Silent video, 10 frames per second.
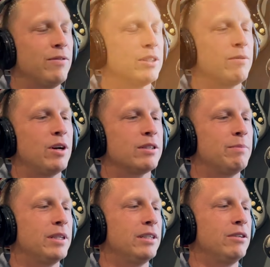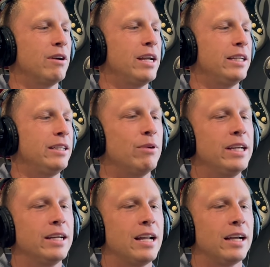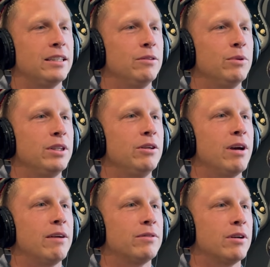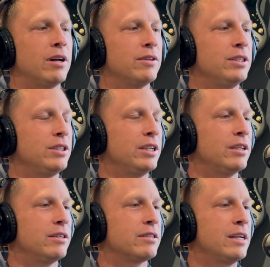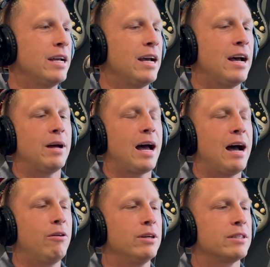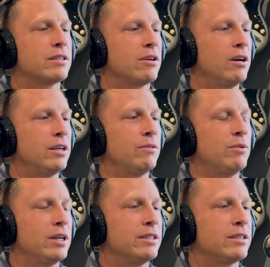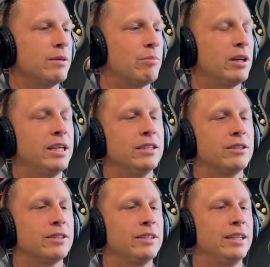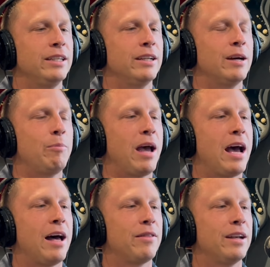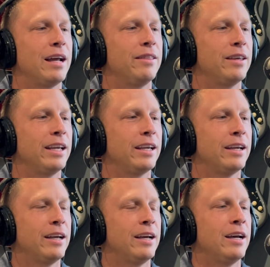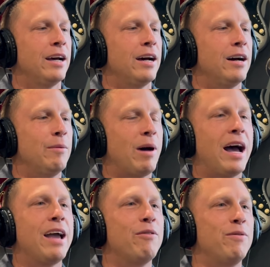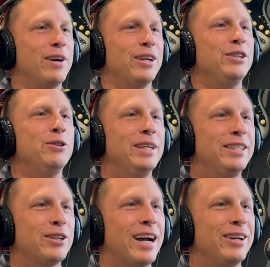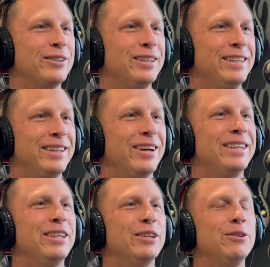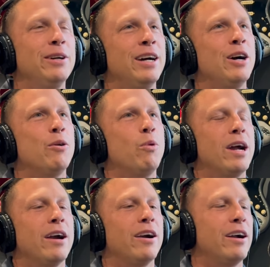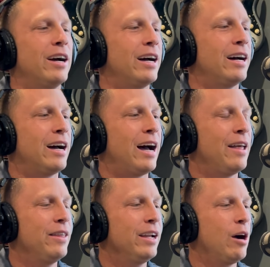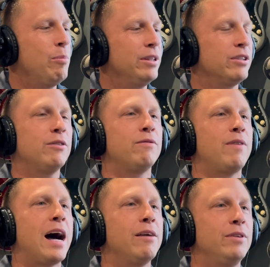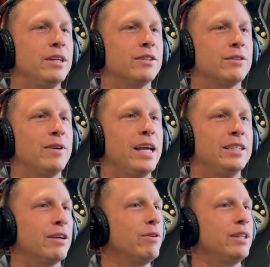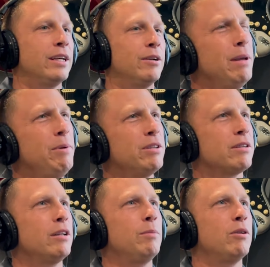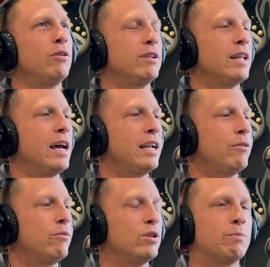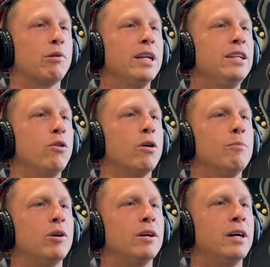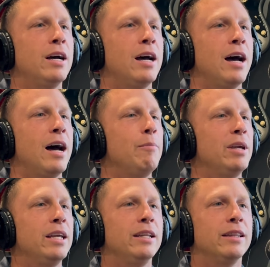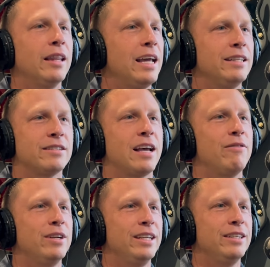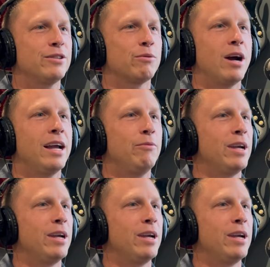First of all, it's been great reconnecting with you after all these years. How it started was a pretty interesting path. And I think I have a very unique childhood like you, where I think up until 5 years of age, everything, maybe is a little bit older than that, was pretty normal. I mean, late 70s, right?